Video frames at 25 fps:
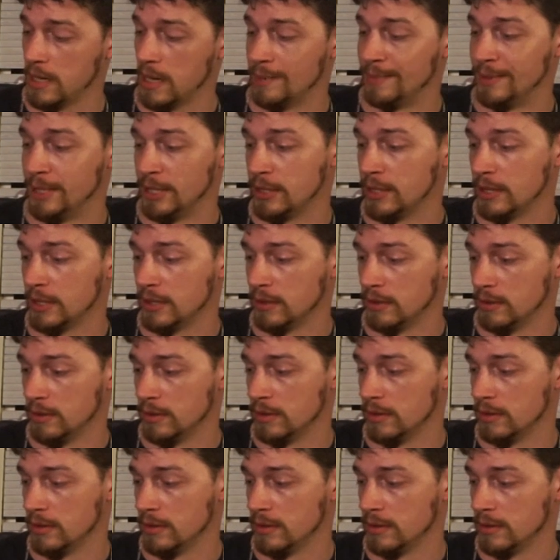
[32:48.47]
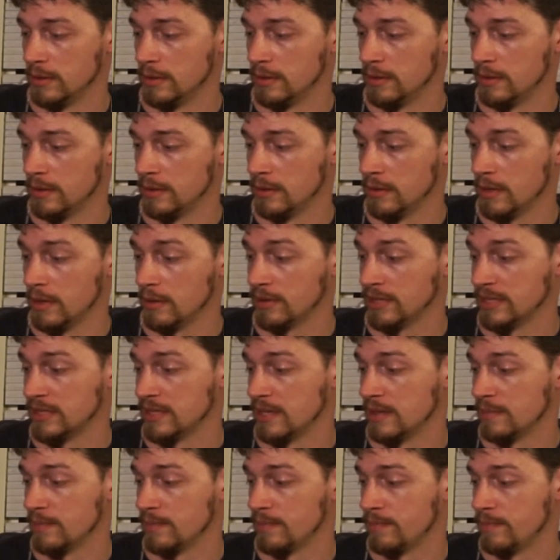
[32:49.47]
I mean, you can... Oh, he's
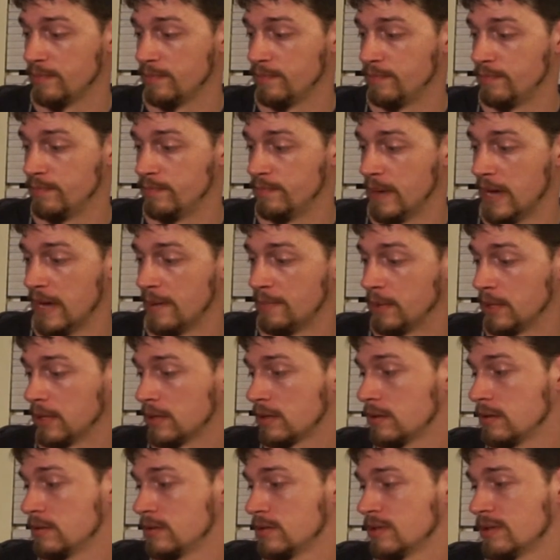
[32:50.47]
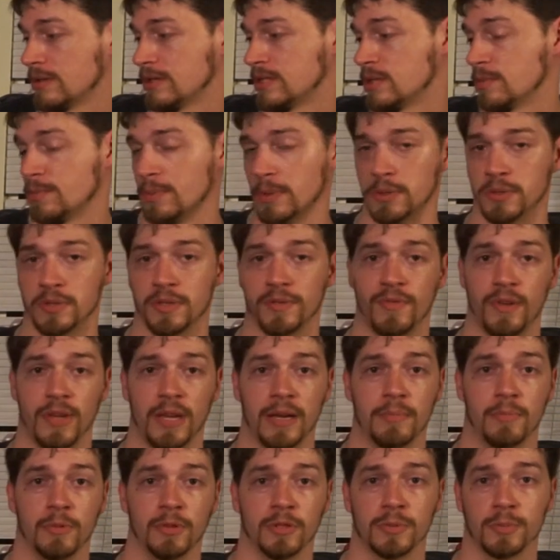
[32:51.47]
not epic, so I suppose if you
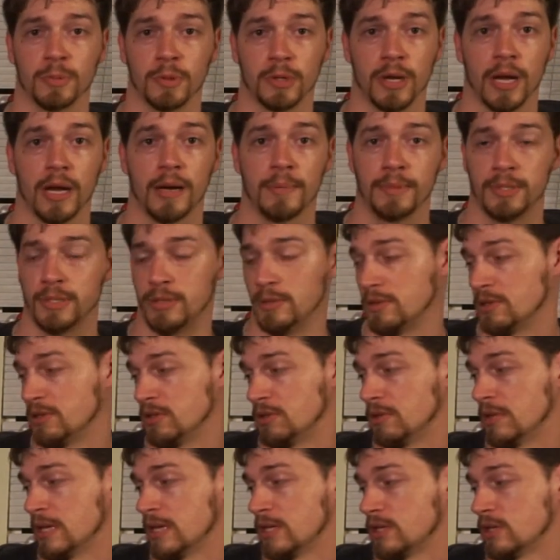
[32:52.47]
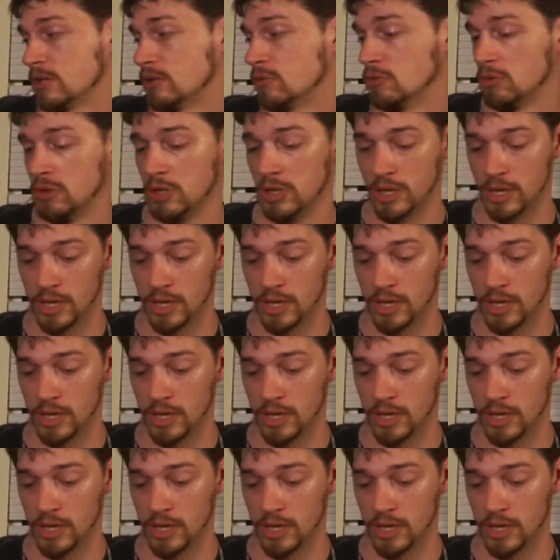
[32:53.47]
had multiple copies, you could do that too.